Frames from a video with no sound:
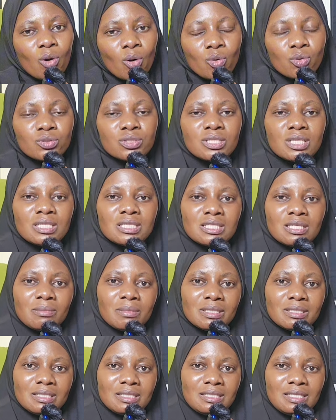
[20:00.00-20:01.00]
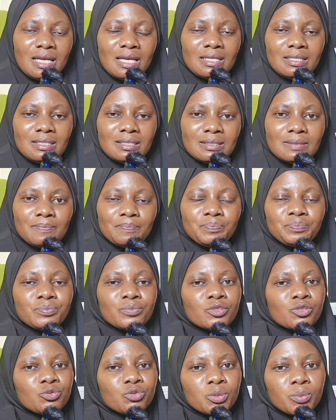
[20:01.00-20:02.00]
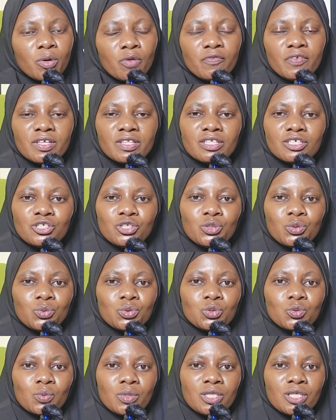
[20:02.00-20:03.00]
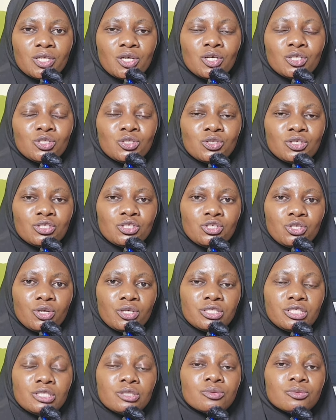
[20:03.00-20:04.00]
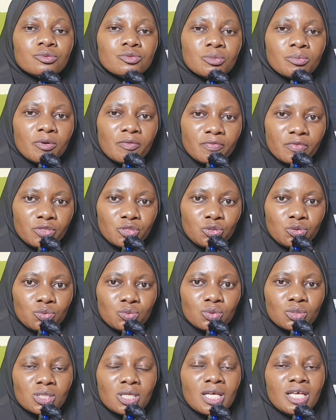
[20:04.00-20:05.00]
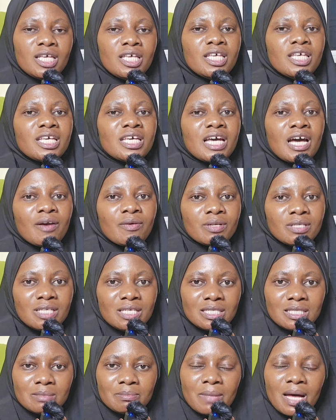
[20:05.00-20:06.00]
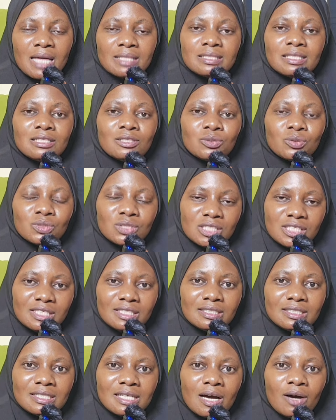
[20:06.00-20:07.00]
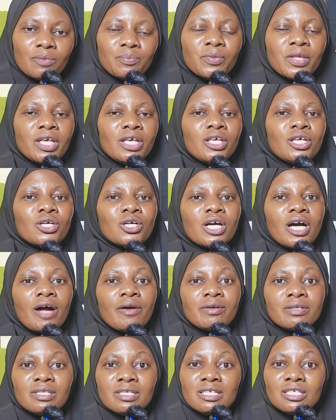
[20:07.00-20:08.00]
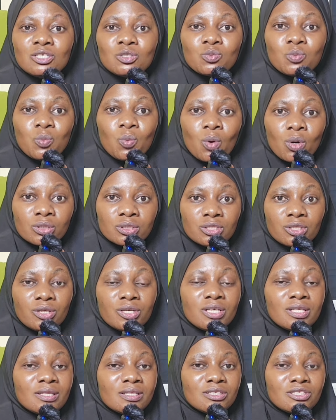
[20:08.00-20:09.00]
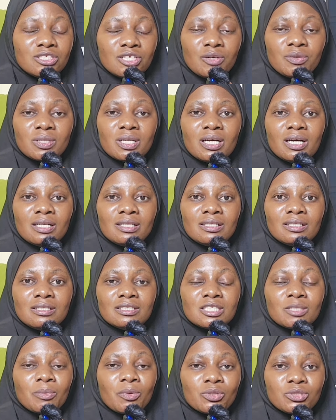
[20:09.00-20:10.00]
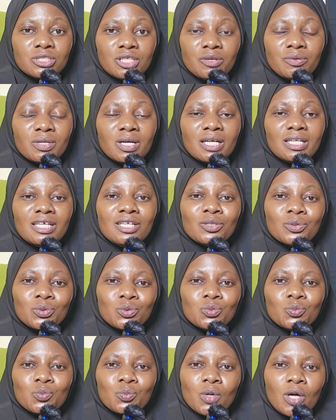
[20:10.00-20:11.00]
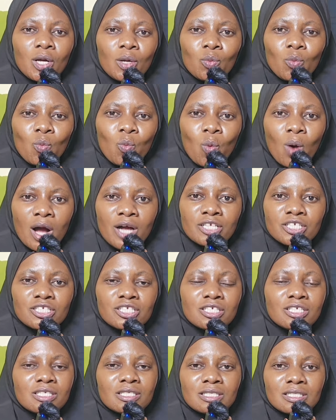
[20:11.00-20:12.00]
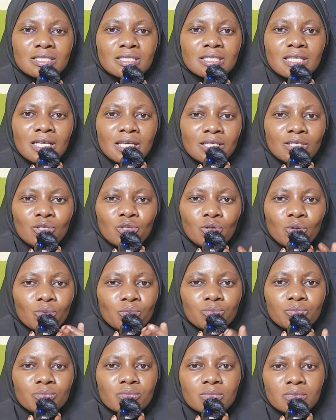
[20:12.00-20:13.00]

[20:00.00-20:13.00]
Old Testament says, removing the shoes. When he got to the church, he could remove the shoes. He carried his mat and he could sit down. He carried his water in the jerrycan, small jerrycan, and he could wash his, you know,